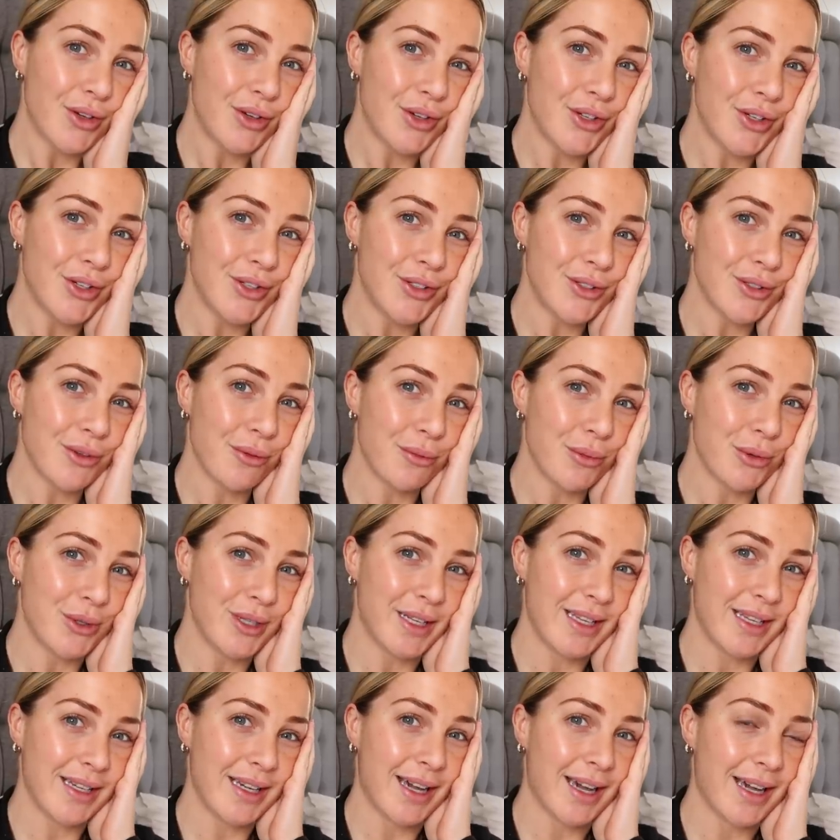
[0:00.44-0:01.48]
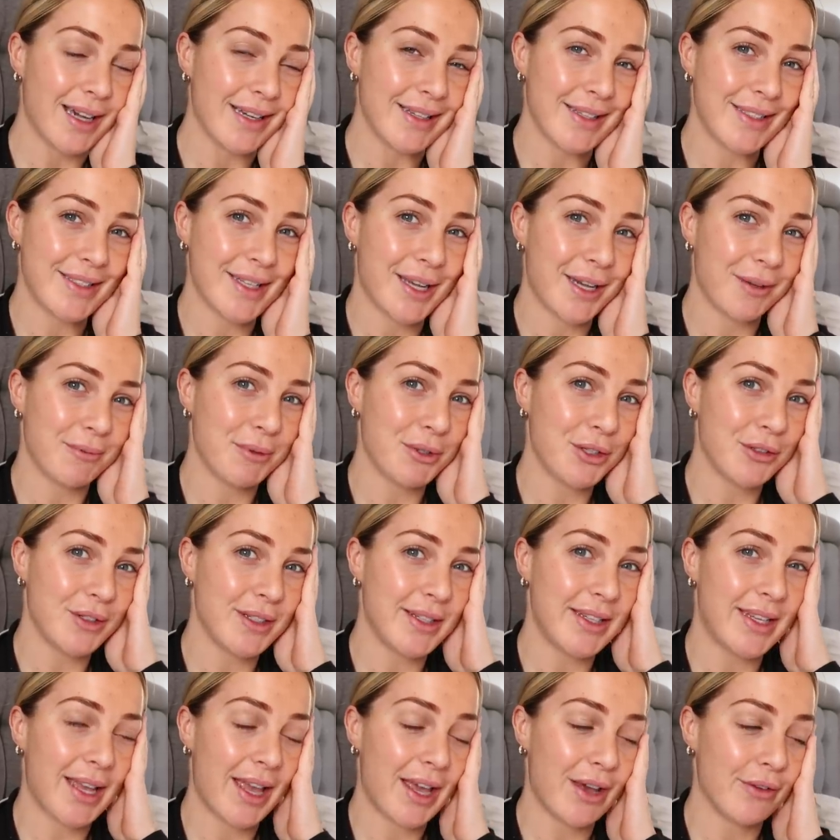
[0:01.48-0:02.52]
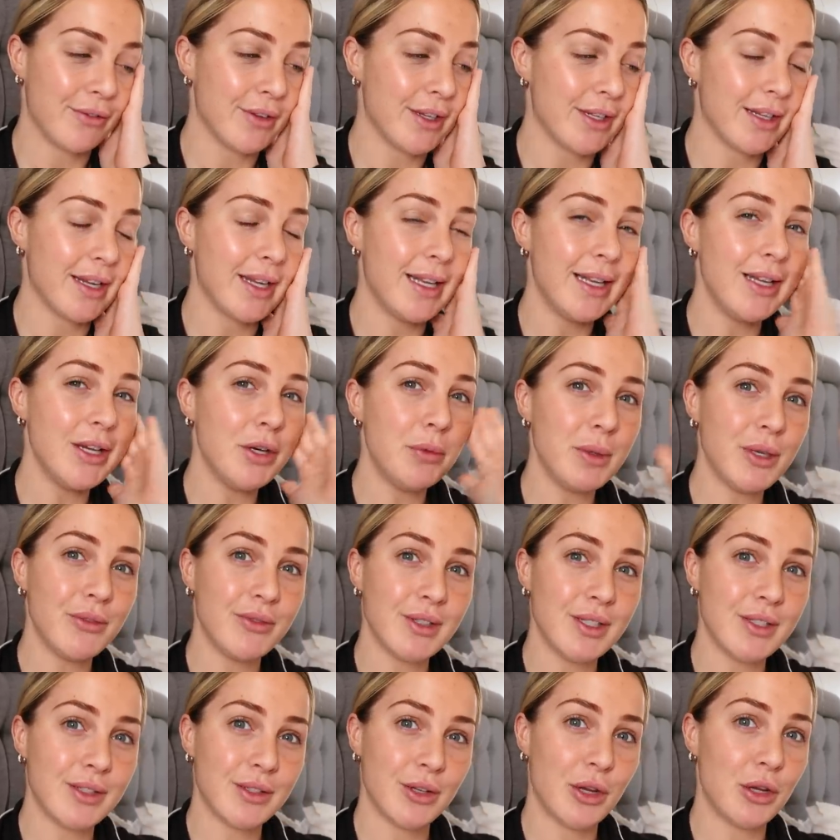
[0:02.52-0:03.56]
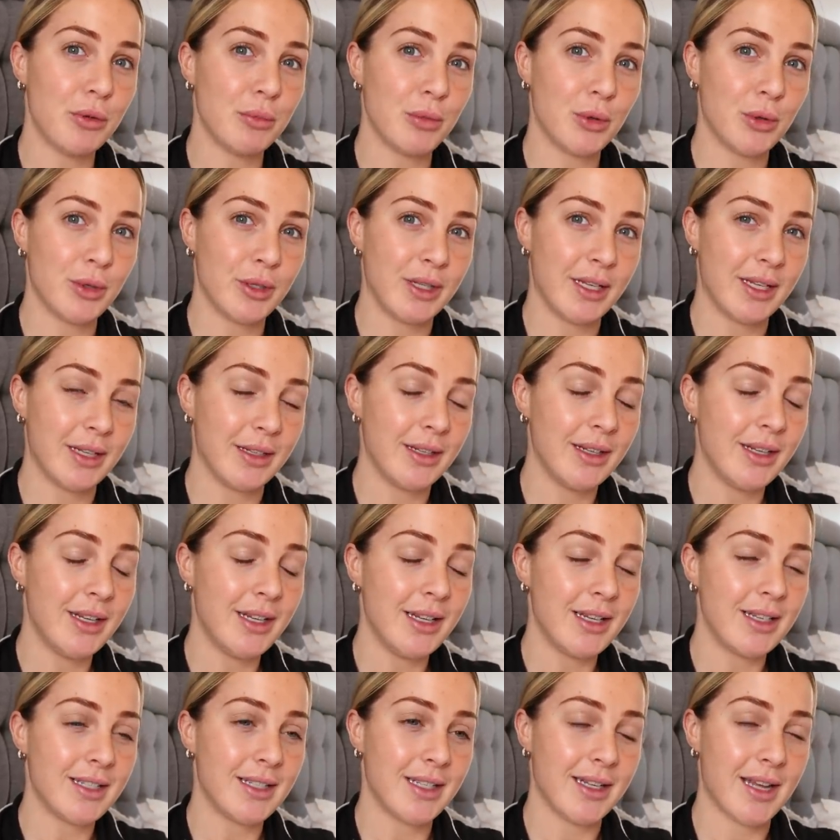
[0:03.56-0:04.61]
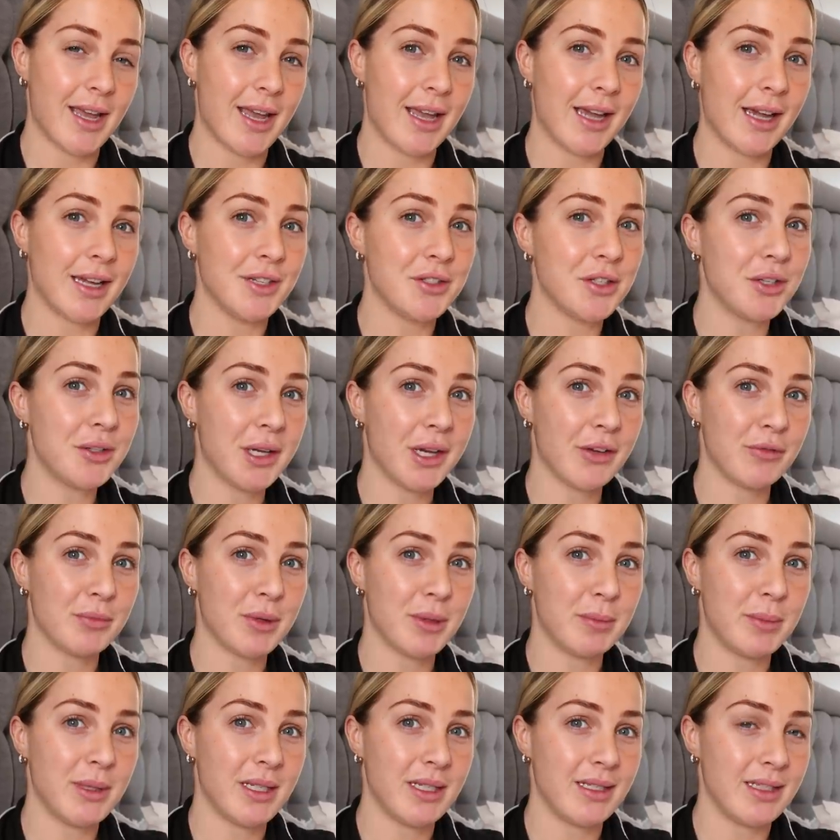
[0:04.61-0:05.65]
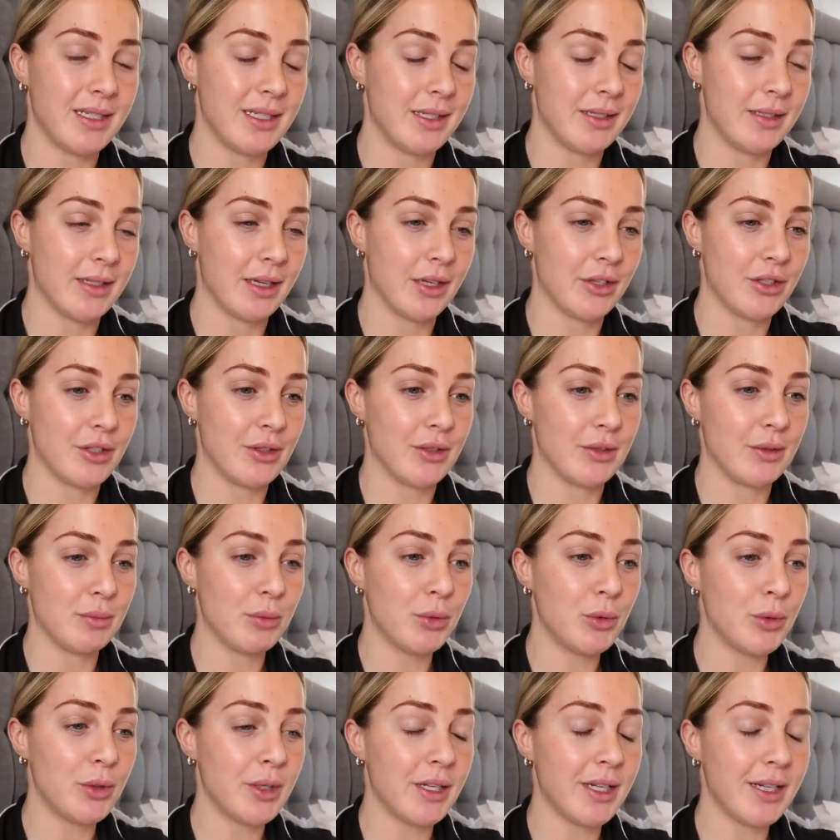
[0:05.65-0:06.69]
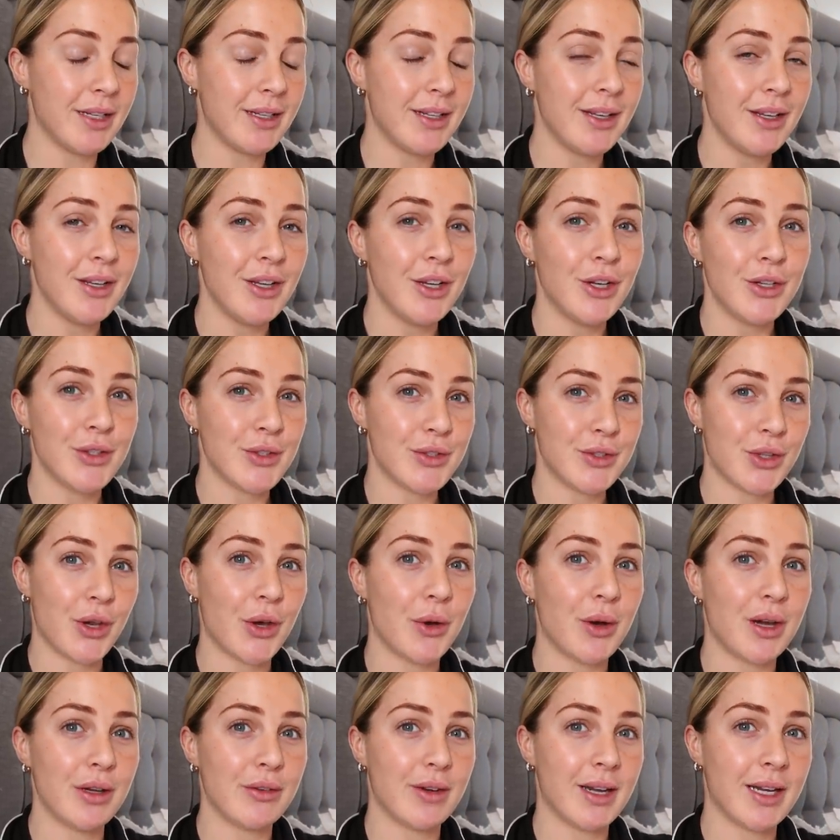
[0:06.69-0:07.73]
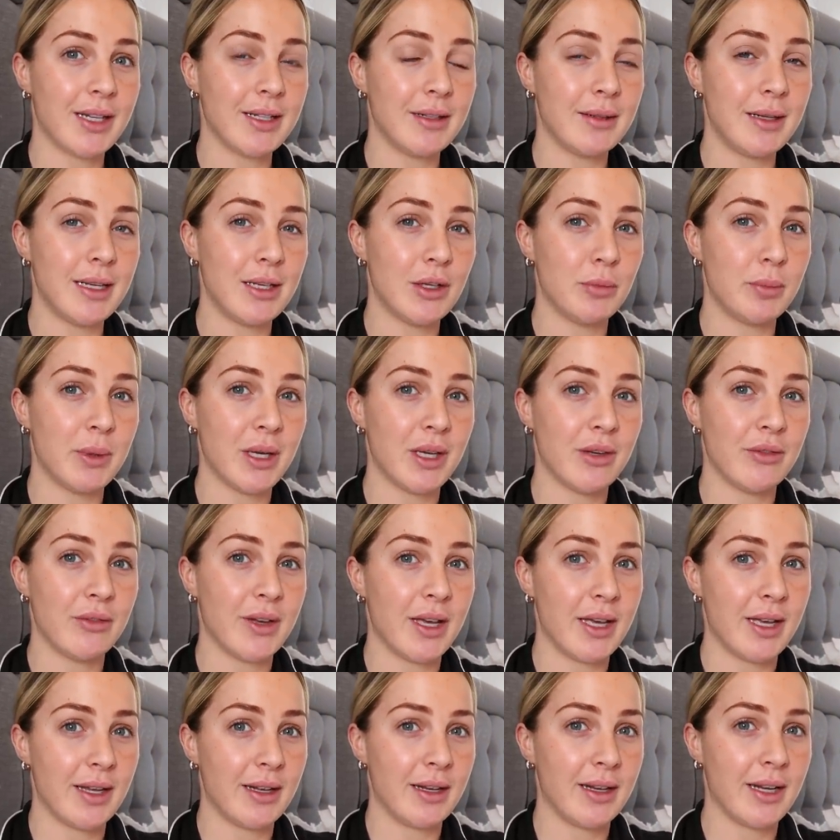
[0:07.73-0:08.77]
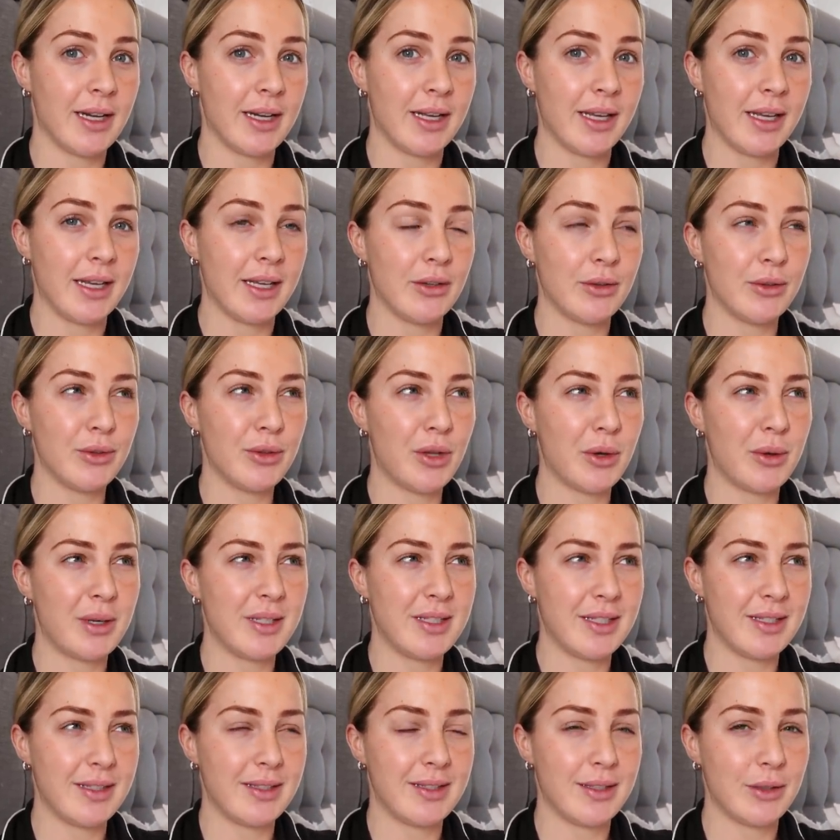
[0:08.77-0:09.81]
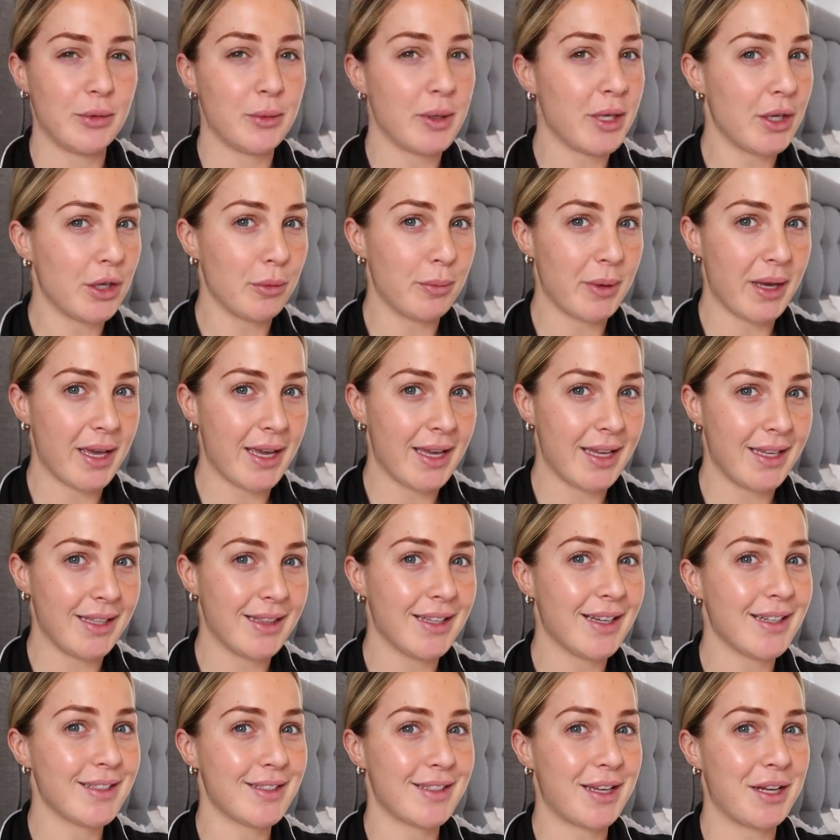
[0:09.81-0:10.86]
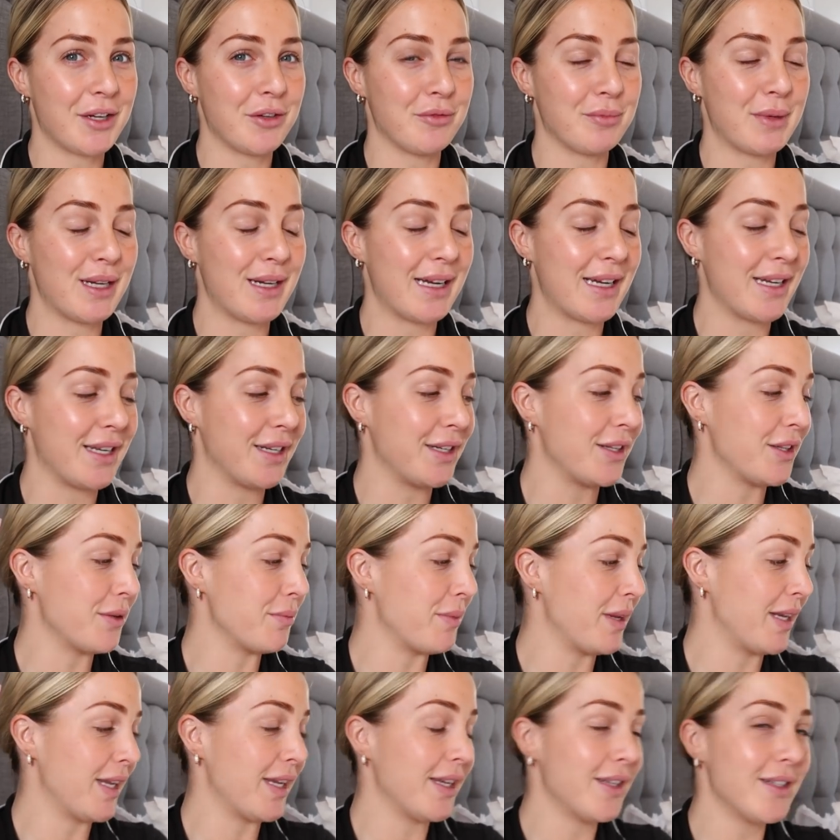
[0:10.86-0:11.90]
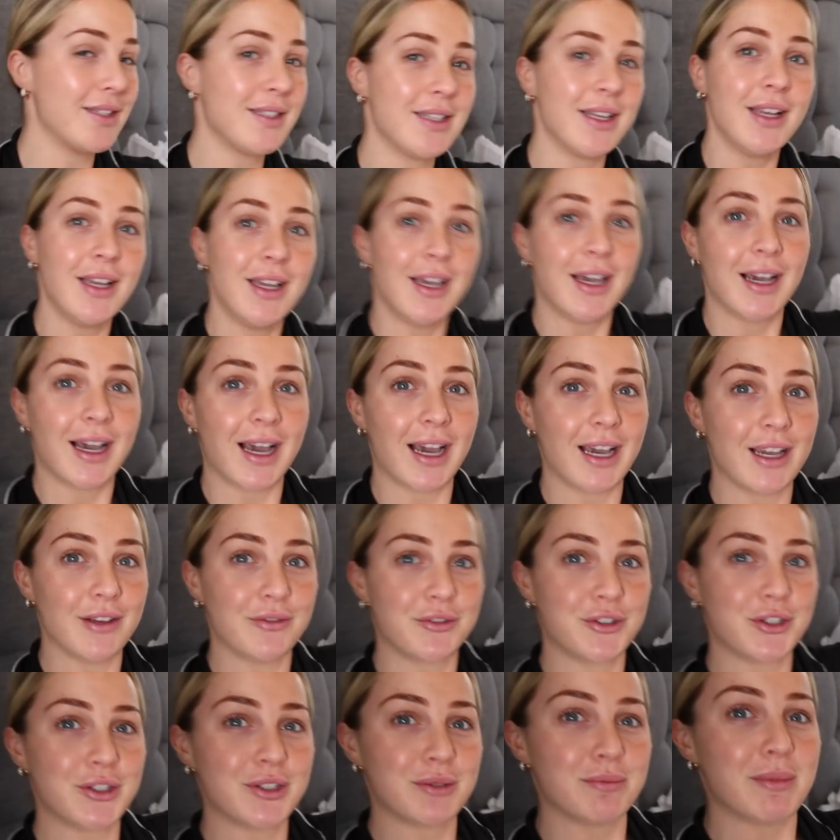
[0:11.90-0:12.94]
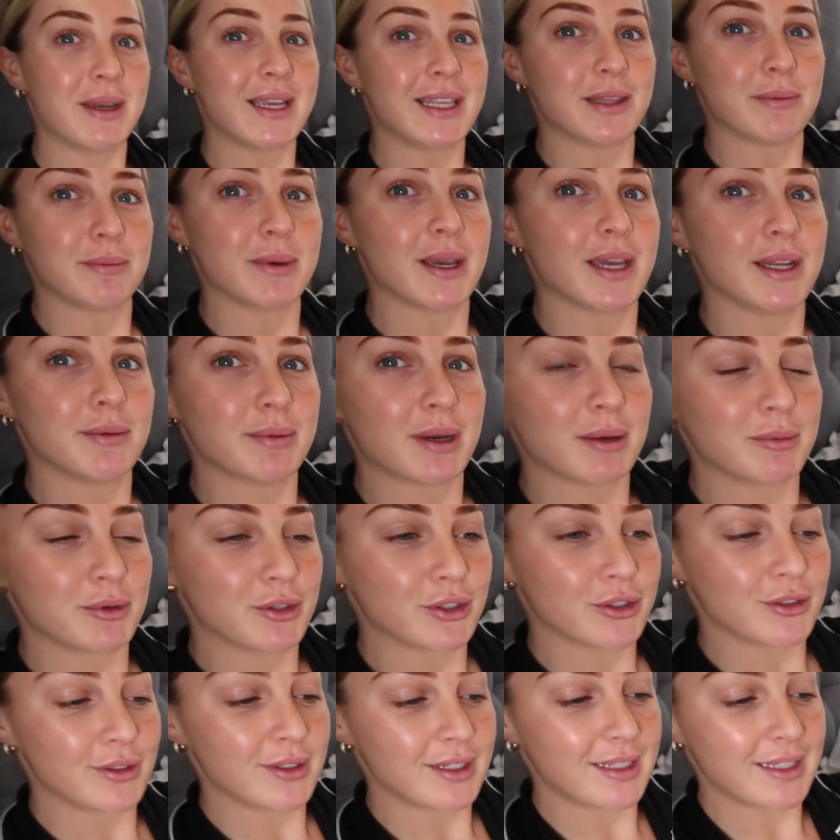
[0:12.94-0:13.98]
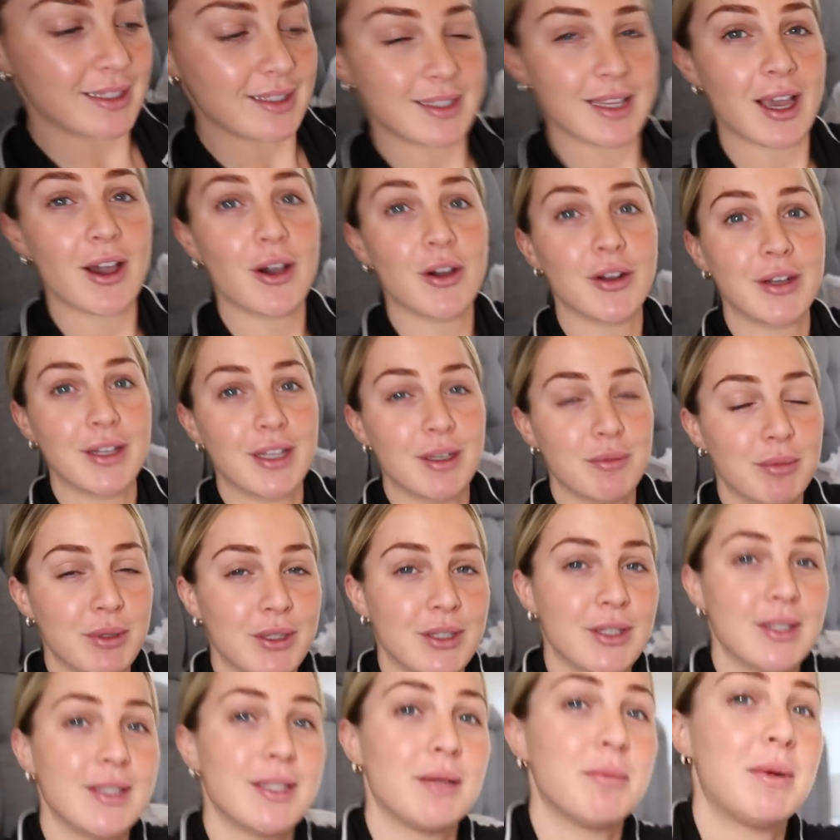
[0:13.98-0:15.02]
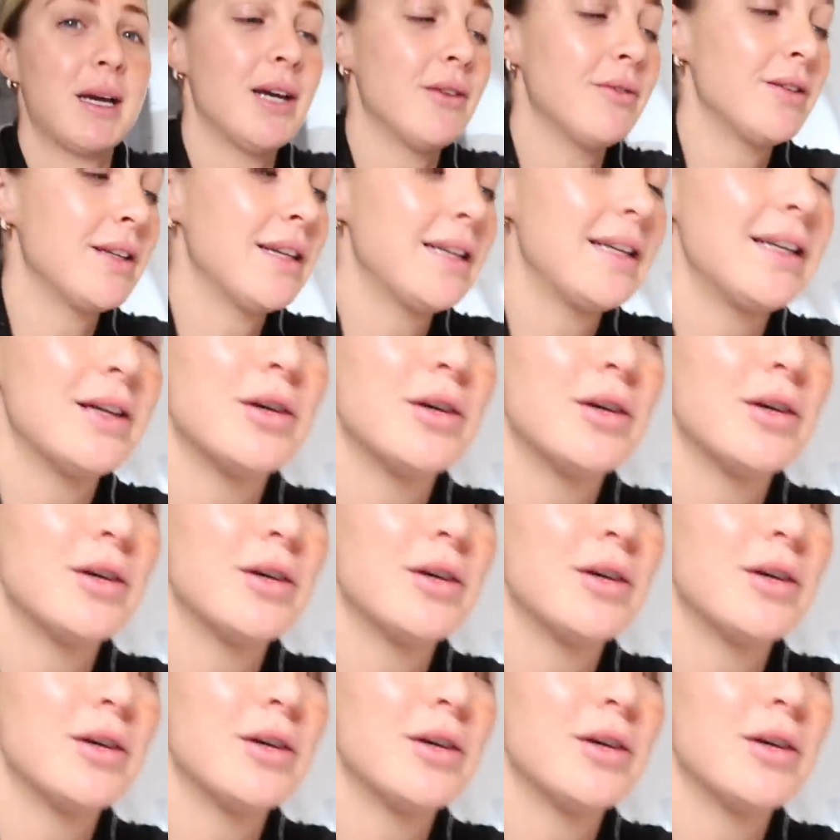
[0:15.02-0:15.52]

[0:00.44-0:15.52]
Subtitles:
Good morning guys, I'm currently having a little bit of a slow morning today. I don't have my PT session this morning, so I've had a little bit of a lie-in, although I did still wake up at 8, that's kind of my lie-in at the minute. I've just made the bed, but I'm currently sat on it because I'm having a